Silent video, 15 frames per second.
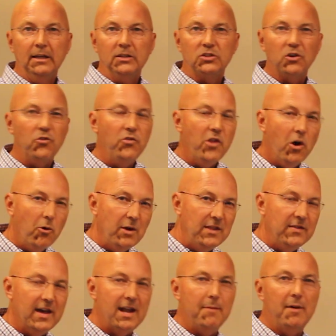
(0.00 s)
So
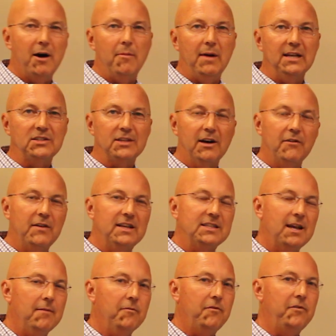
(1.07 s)
knowing that about myself, as
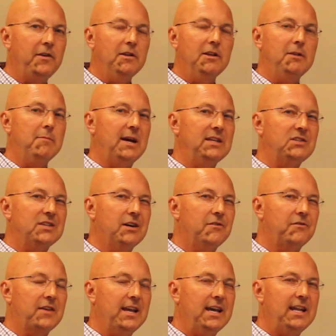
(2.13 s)
I'm feeling
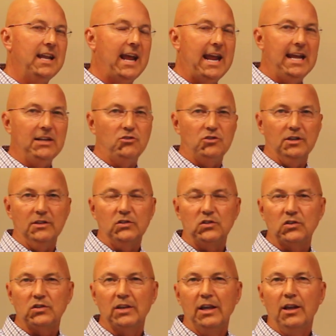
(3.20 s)
myself get
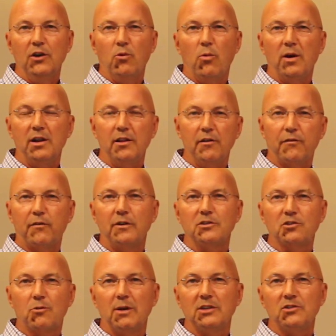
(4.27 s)
anxious, one of the
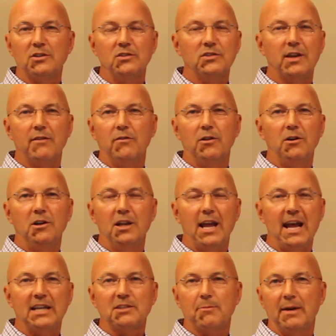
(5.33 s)
first questions I've learned to
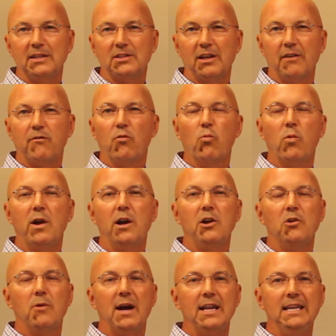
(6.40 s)
ask myself, where
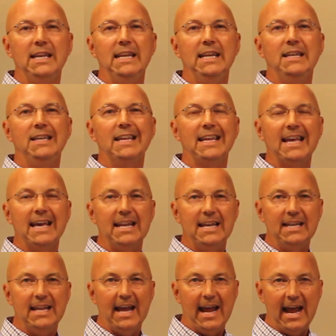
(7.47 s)
do I need to get
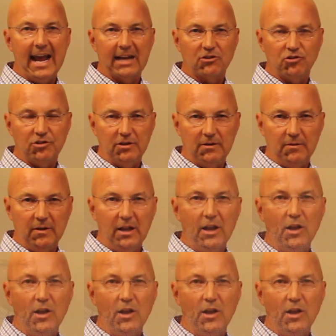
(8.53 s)
into action?